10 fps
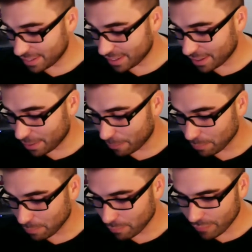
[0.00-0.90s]
Um,
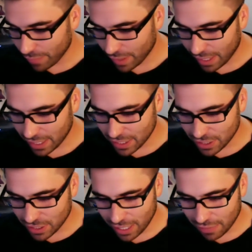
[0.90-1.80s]
I guess this is
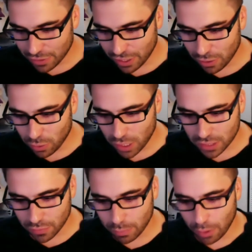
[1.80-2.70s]
a kind of a general question
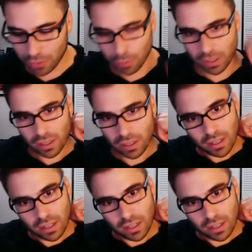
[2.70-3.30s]
for both of you, but